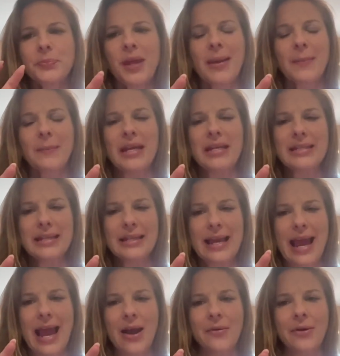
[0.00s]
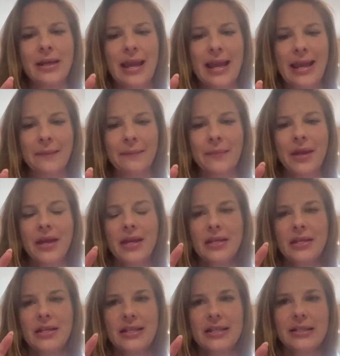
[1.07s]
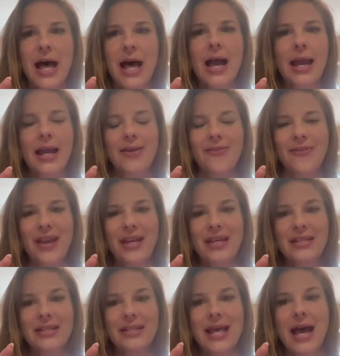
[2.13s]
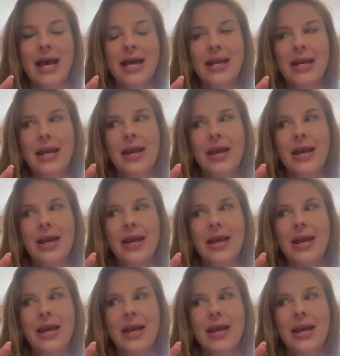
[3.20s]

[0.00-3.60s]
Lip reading: And basically how it came to life is that